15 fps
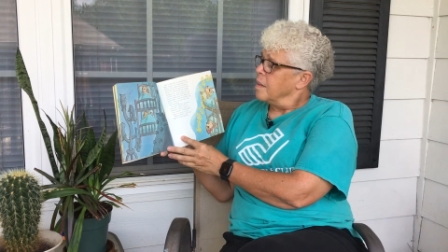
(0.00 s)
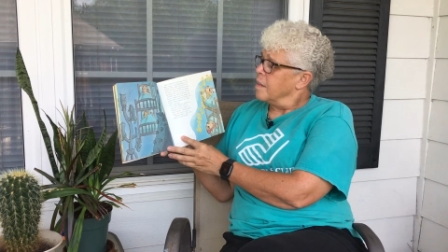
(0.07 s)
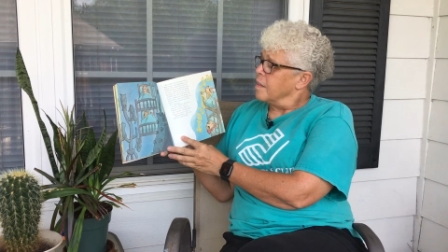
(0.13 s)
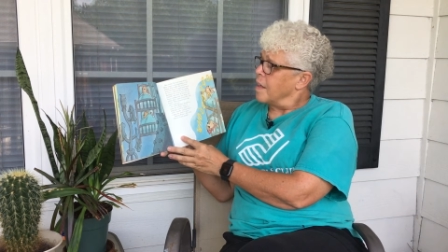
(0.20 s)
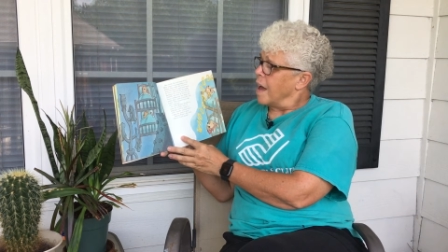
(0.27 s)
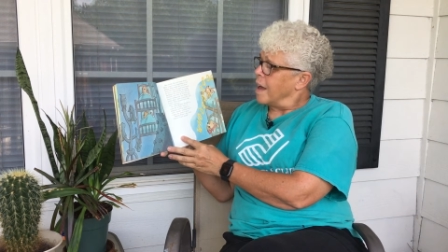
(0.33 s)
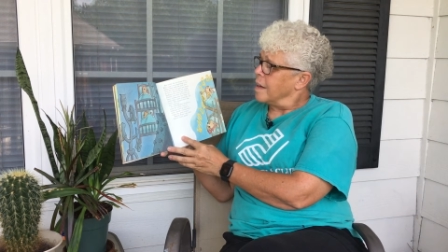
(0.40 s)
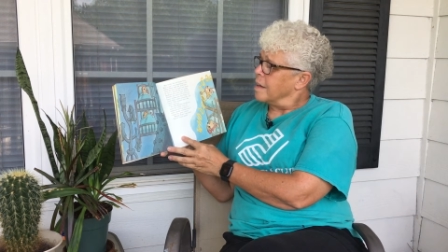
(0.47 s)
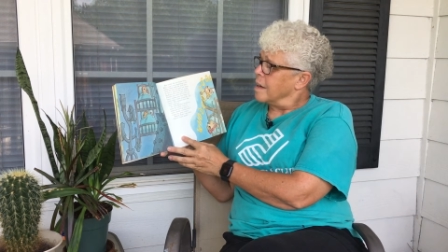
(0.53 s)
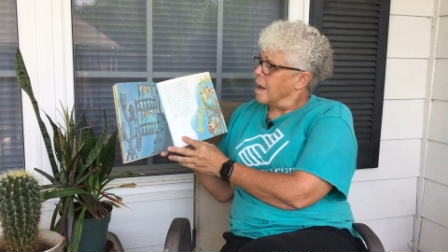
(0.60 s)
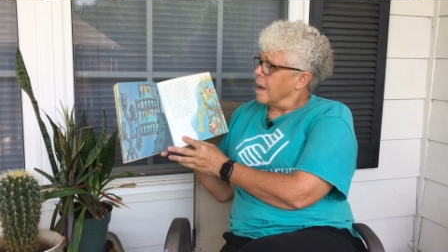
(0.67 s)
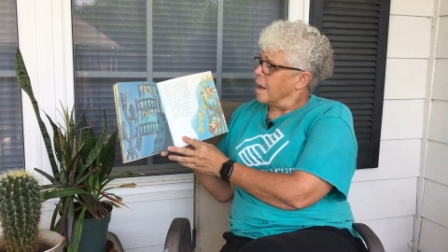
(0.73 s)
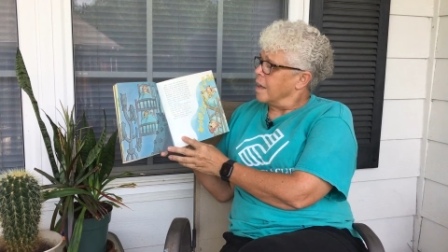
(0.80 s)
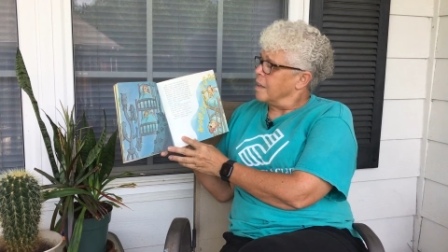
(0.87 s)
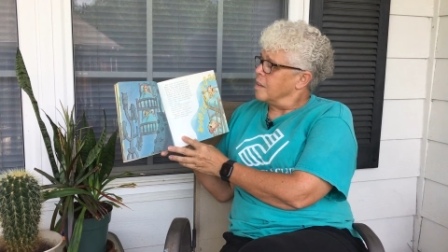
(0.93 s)
That
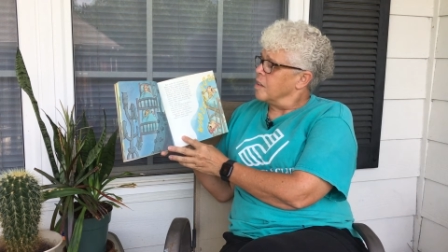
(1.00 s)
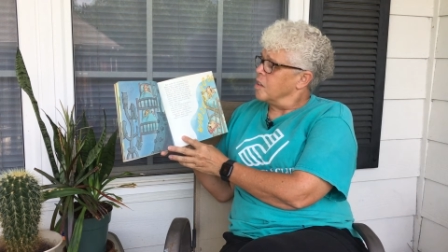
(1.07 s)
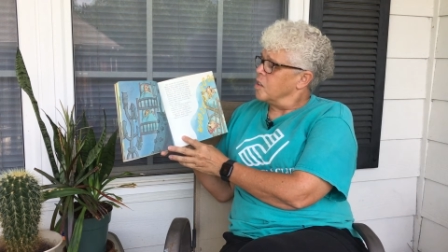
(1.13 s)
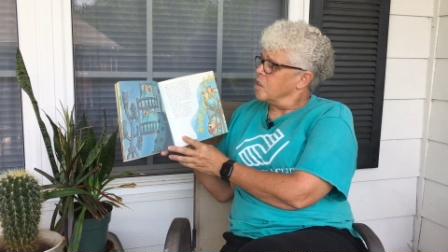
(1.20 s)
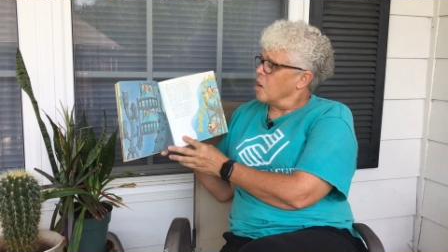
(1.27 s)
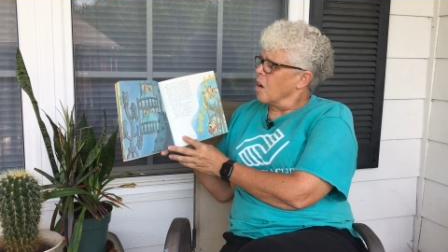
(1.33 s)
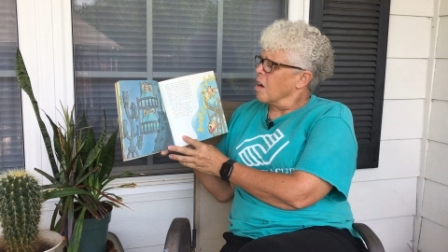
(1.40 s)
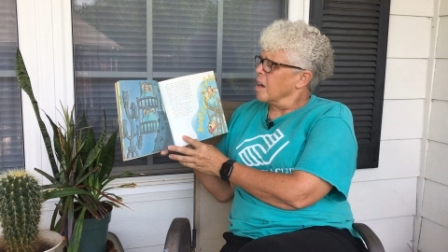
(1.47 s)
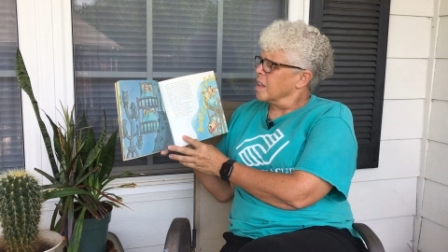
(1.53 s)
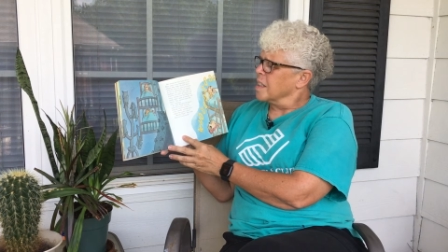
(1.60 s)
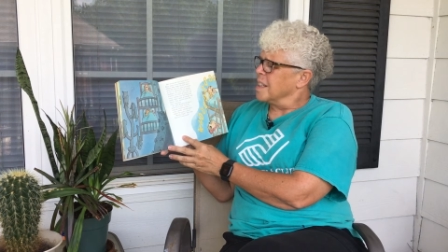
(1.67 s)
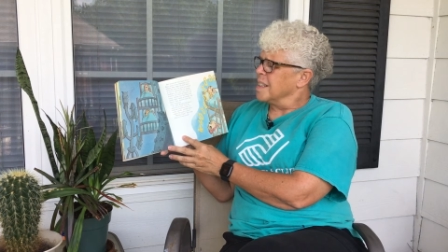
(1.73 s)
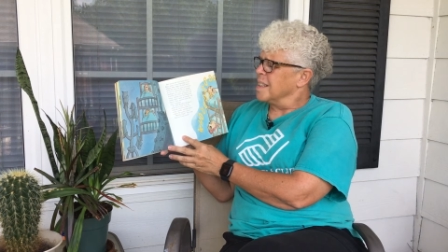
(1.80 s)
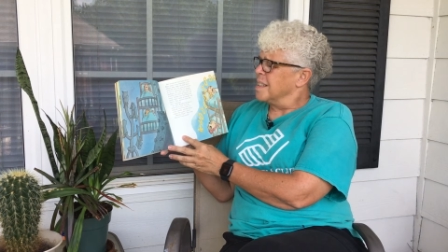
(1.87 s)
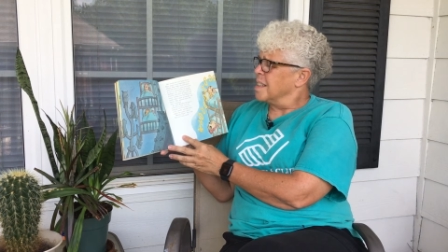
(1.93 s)
night, the dark
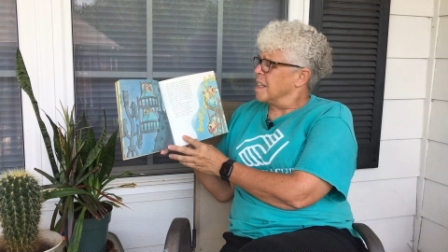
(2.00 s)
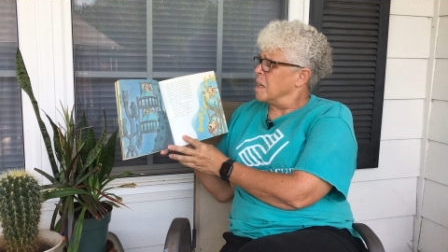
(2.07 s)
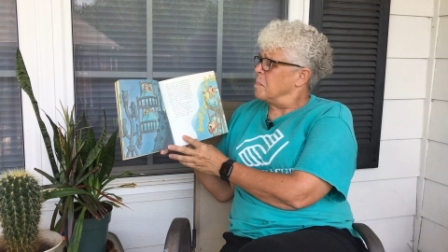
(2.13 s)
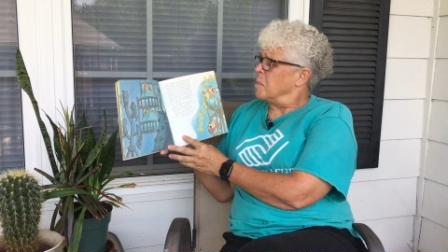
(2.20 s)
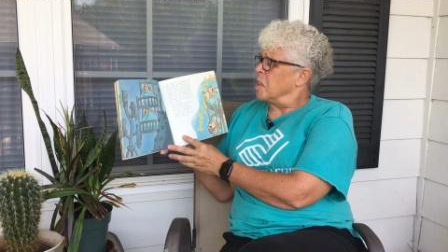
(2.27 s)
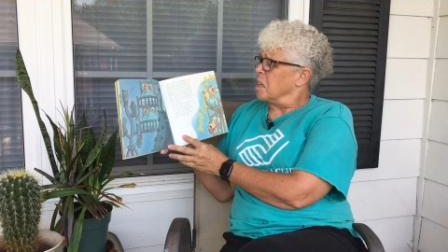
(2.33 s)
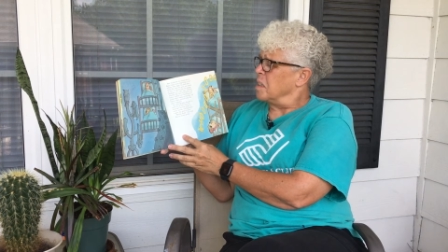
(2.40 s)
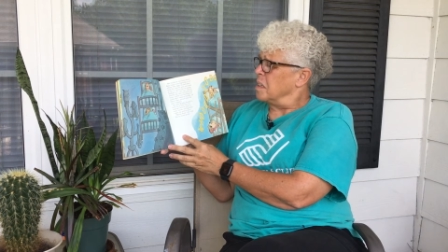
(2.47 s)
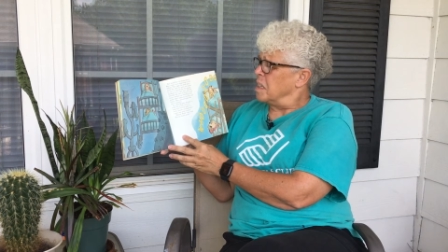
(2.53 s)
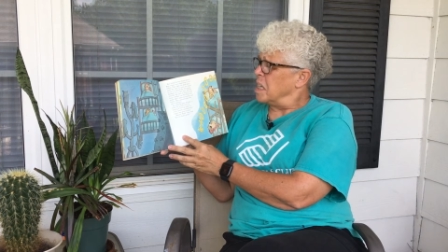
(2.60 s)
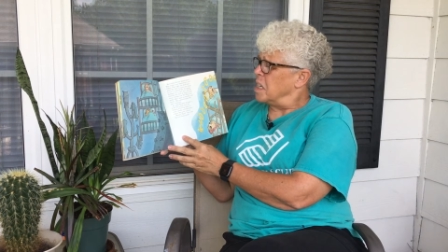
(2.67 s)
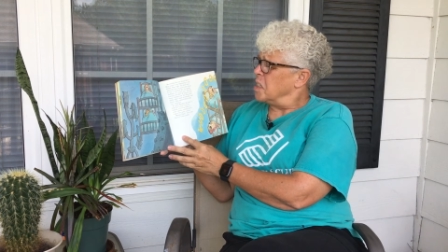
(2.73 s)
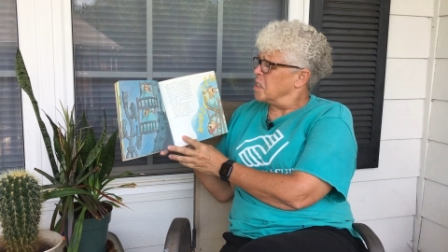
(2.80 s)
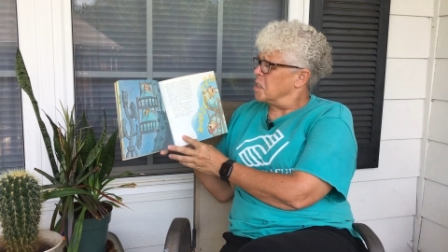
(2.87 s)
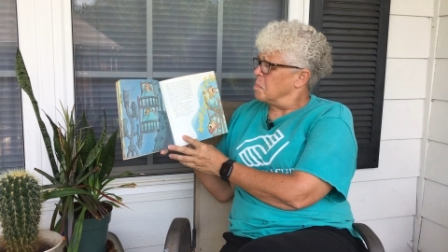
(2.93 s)
didn't seem the
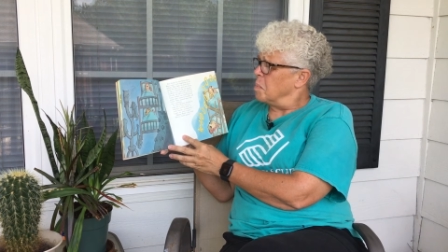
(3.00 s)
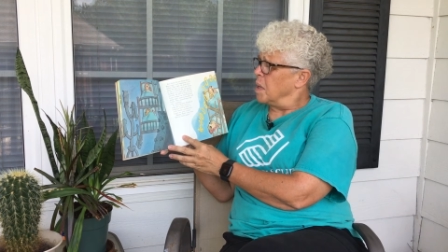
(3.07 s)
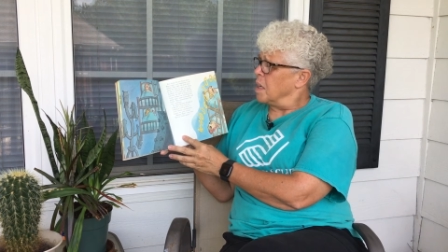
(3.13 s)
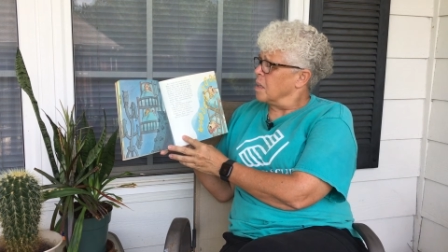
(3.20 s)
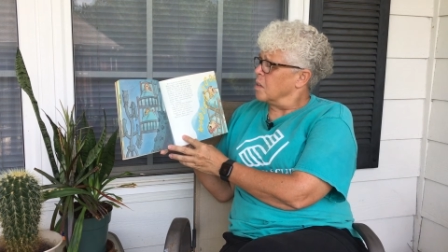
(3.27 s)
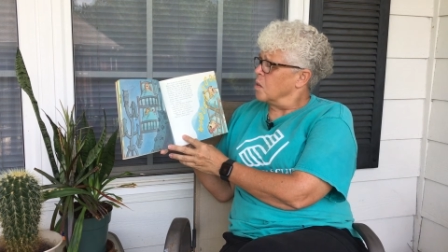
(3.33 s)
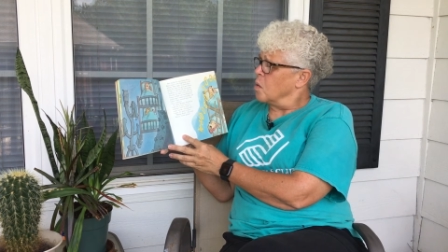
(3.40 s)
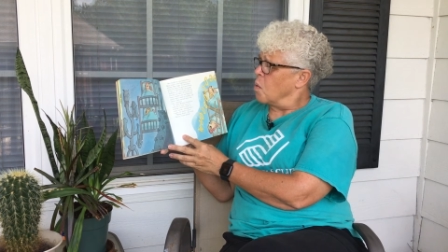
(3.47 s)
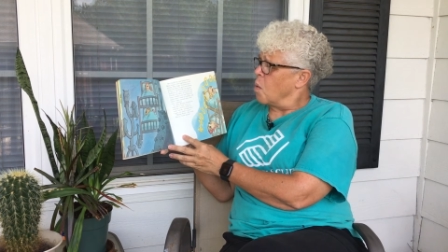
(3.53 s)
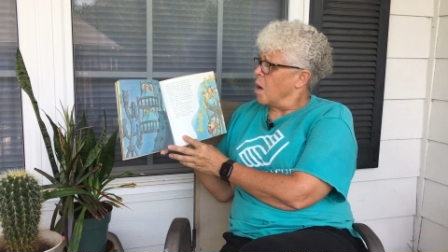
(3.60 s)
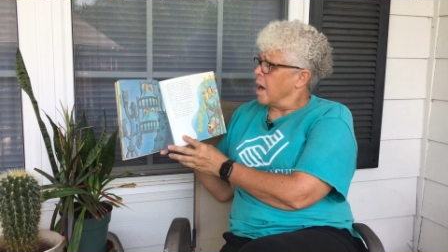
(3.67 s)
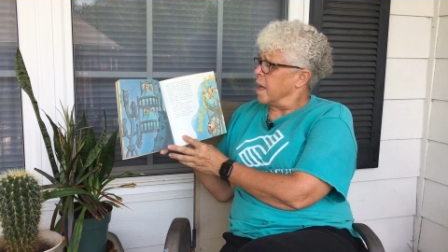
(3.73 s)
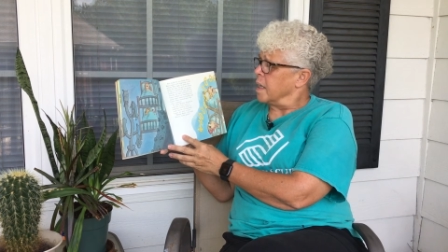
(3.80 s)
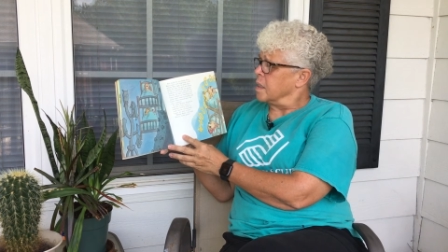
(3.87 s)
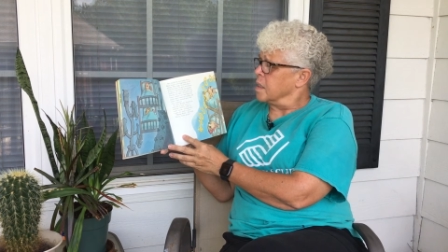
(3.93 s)
least bit
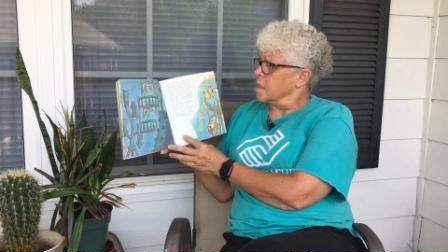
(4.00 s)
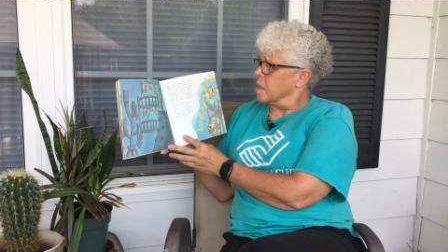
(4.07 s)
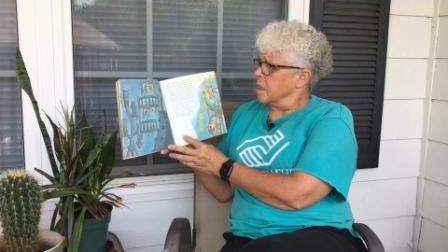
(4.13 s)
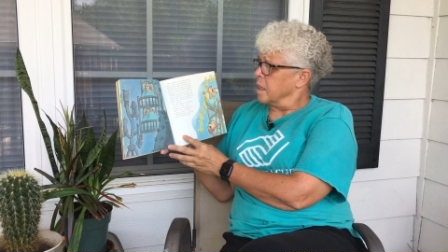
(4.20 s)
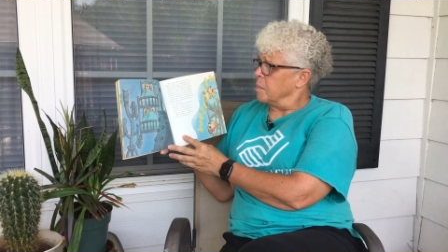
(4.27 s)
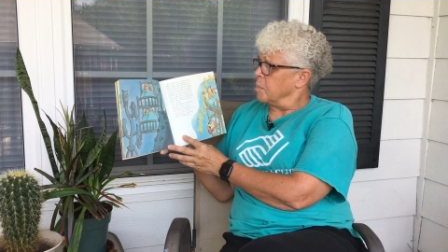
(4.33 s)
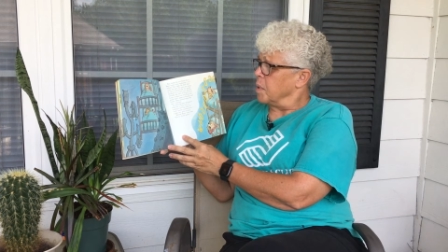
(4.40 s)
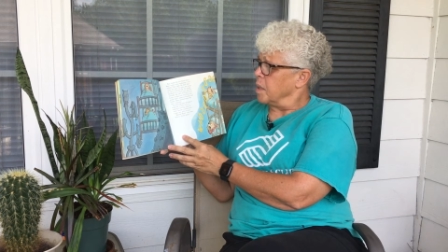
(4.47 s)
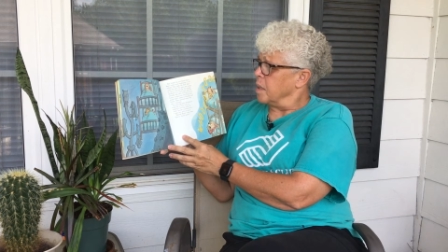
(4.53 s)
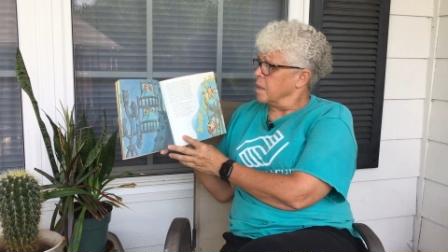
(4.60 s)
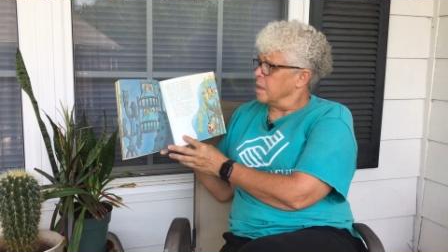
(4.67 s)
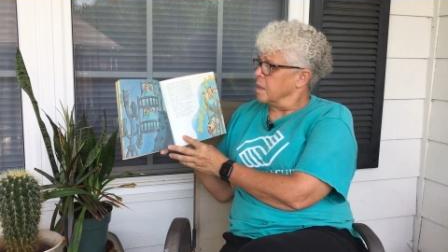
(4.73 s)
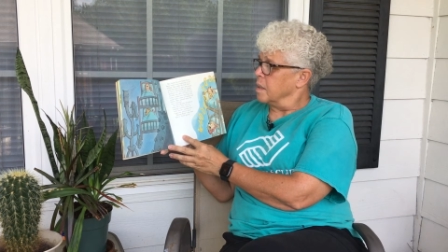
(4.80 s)
quiet and sleepy.